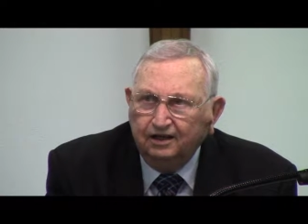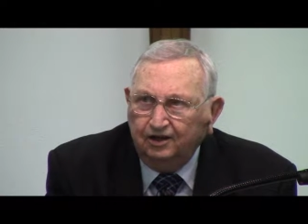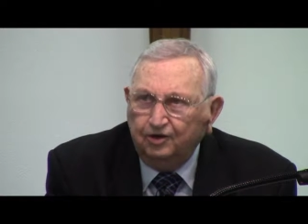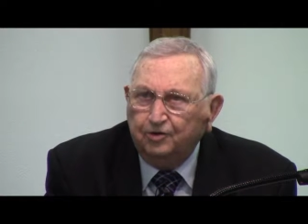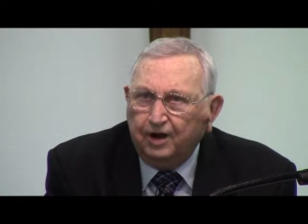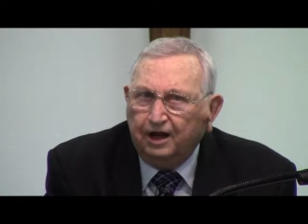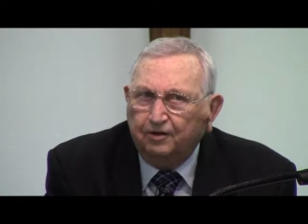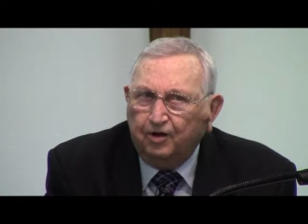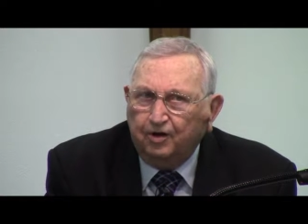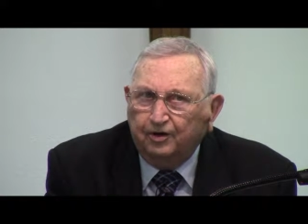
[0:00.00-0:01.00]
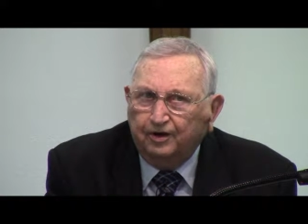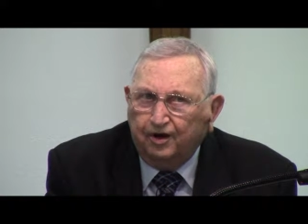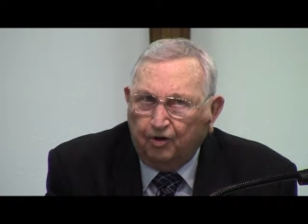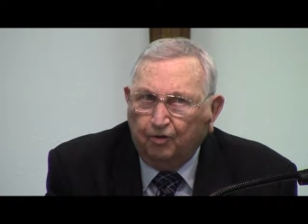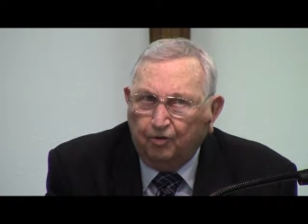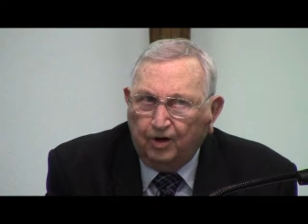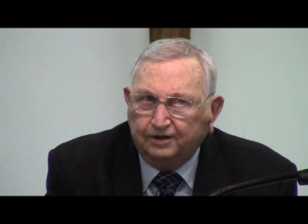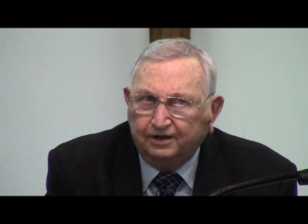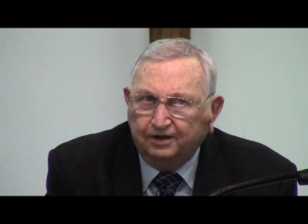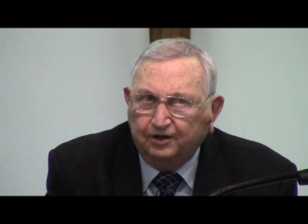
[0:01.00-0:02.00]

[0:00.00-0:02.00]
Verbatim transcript: You really want to know what to